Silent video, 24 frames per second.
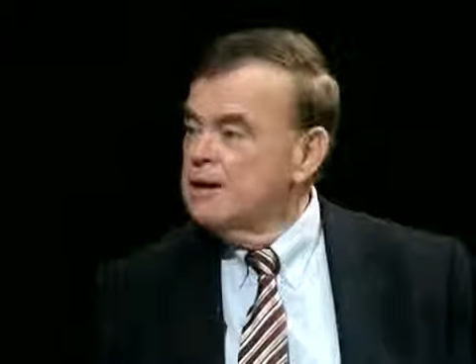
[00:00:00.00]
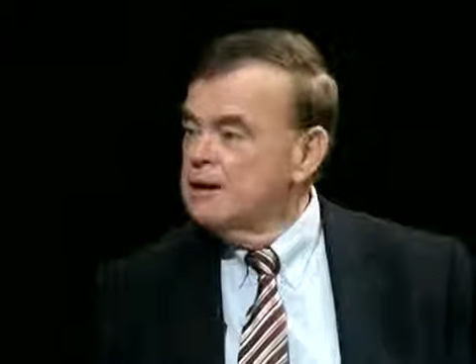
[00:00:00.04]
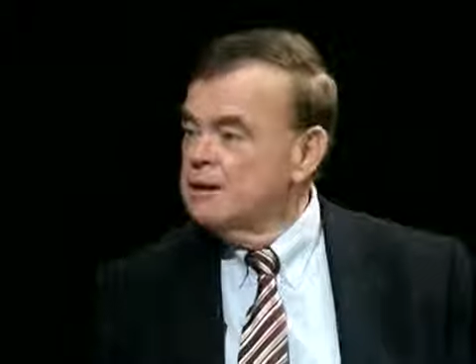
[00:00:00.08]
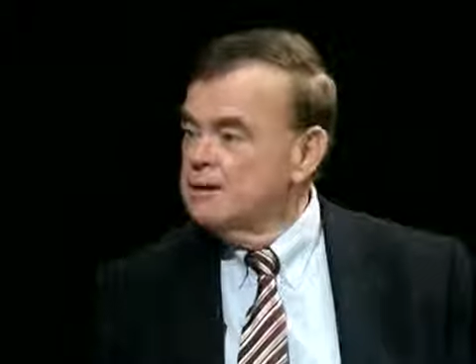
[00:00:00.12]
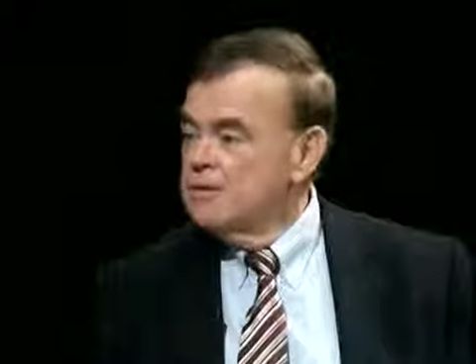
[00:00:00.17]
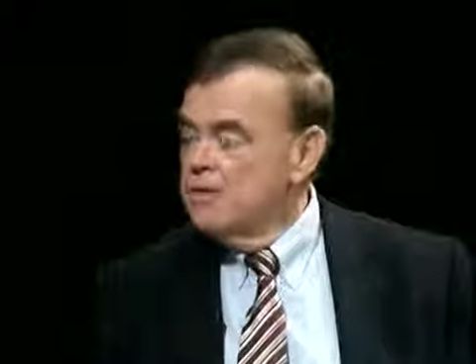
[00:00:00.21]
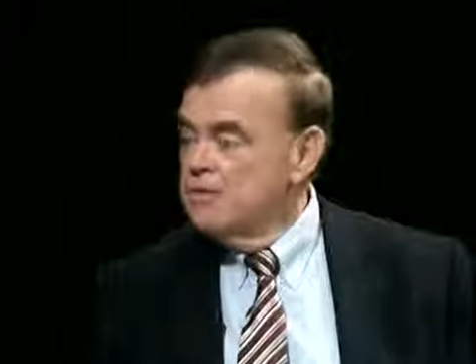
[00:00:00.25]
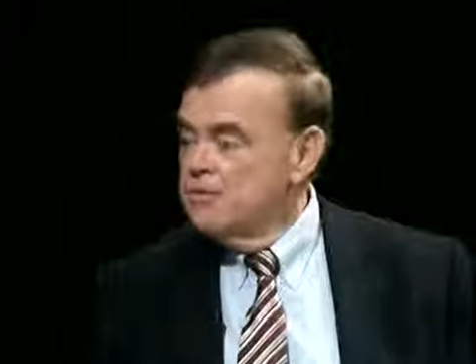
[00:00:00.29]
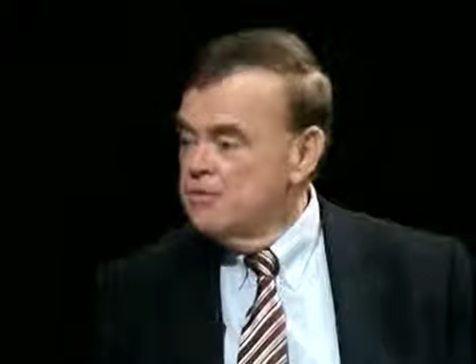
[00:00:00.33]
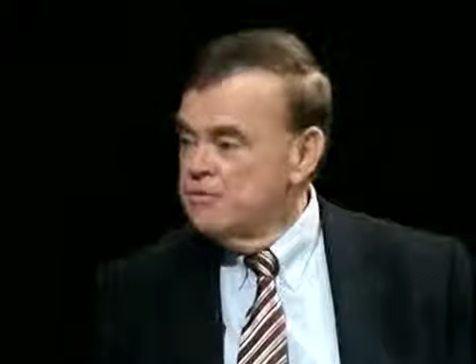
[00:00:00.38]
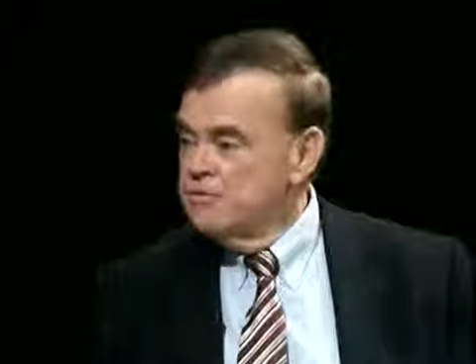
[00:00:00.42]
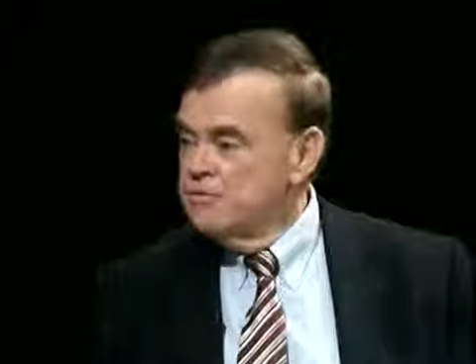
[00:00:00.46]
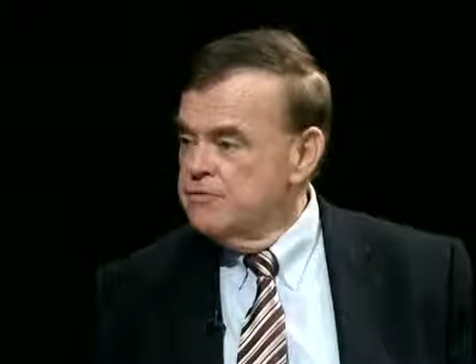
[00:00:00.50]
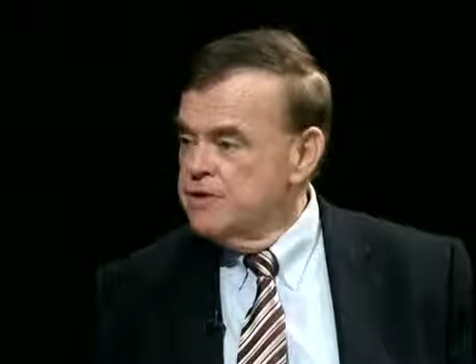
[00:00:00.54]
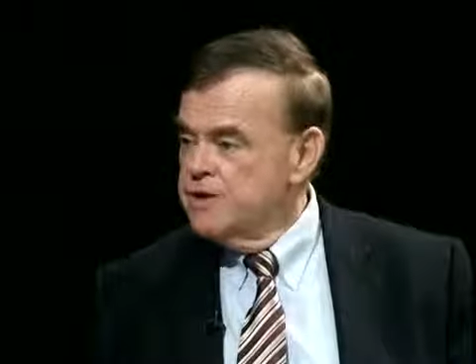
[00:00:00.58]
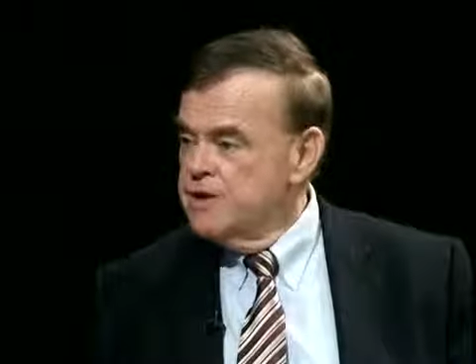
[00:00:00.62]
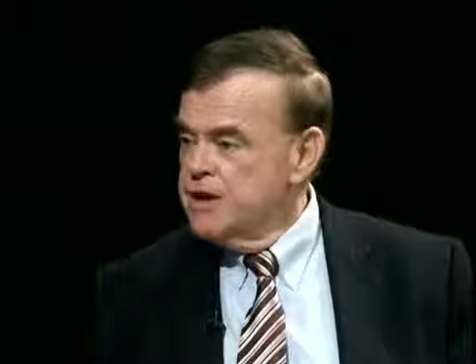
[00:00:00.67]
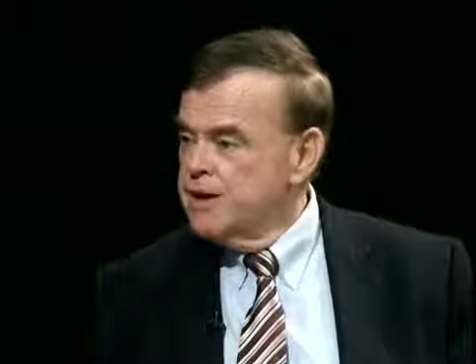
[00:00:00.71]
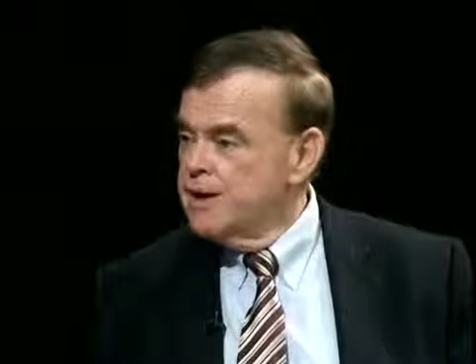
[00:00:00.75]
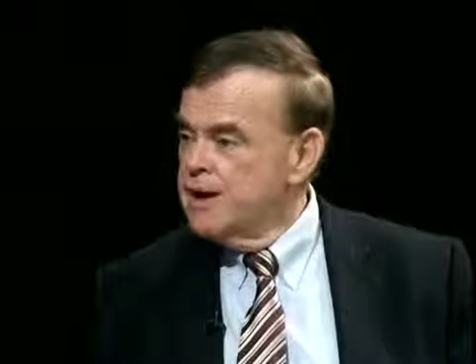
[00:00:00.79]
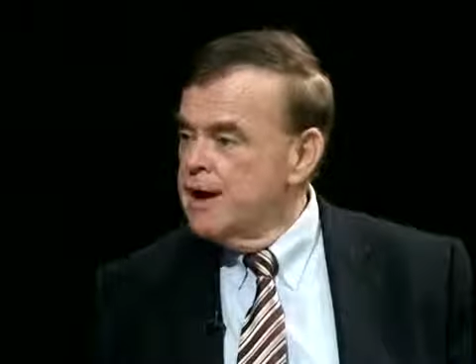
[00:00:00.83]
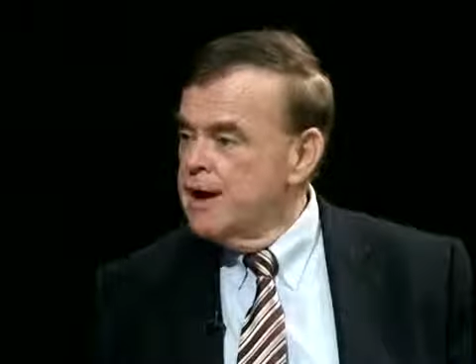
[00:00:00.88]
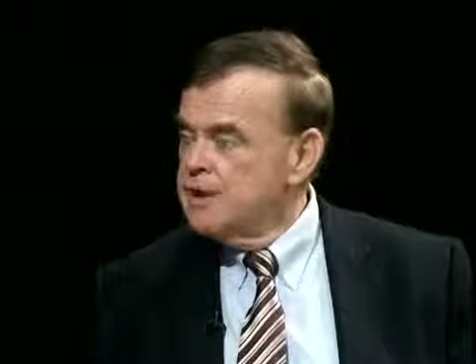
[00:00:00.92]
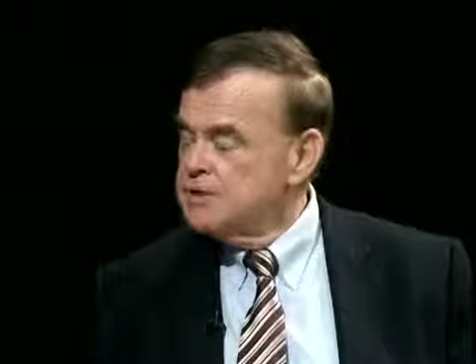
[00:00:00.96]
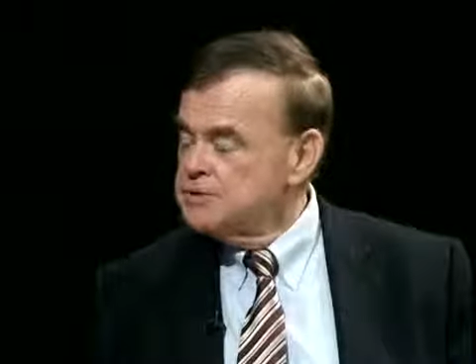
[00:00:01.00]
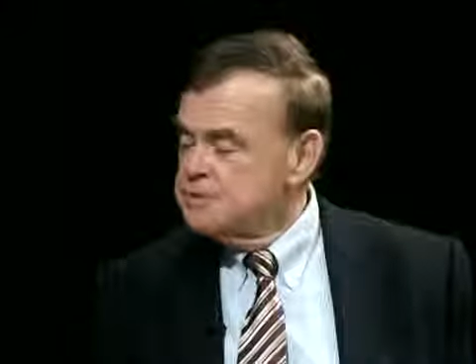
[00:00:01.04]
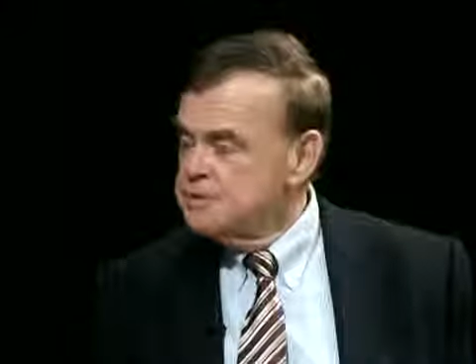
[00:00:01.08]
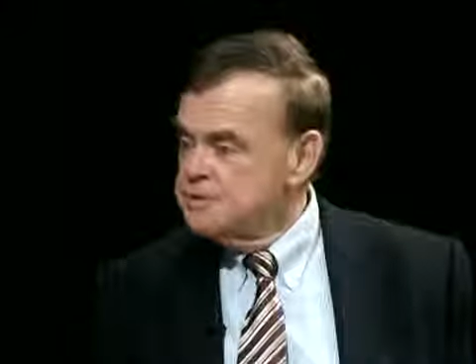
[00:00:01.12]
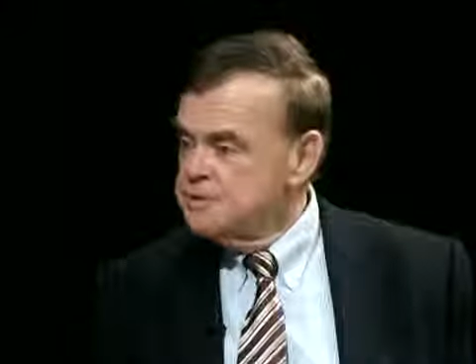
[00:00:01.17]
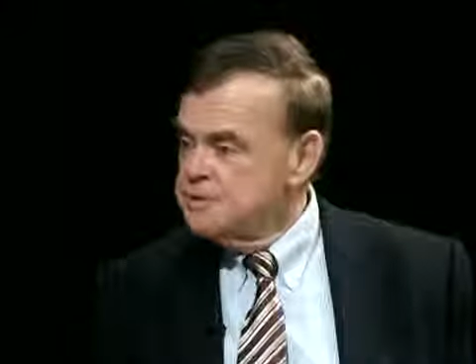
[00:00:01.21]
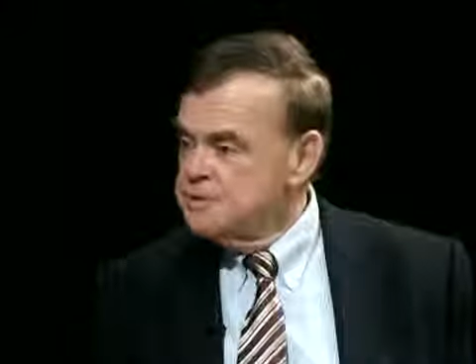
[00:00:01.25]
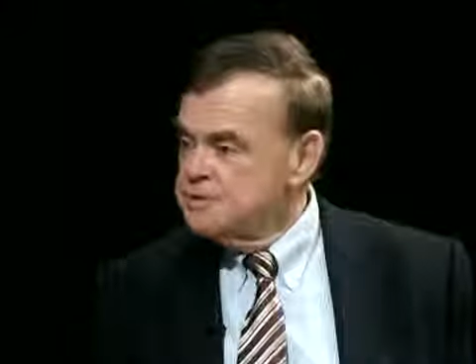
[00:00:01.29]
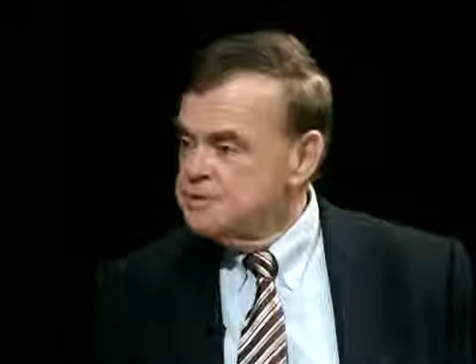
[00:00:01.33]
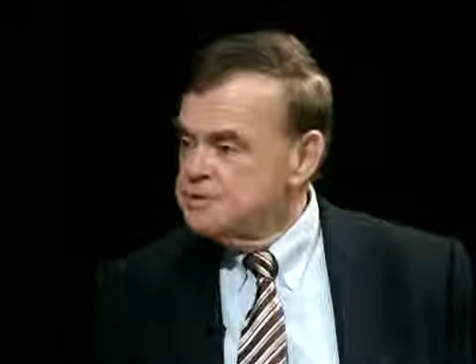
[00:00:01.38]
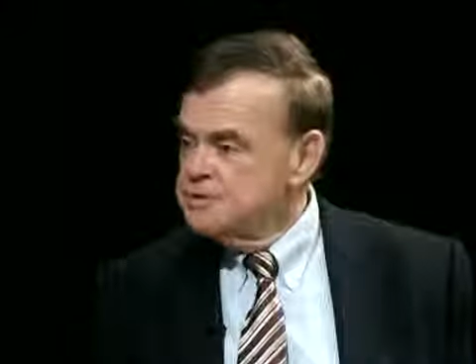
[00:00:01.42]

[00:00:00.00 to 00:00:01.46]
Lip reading: local VA hospital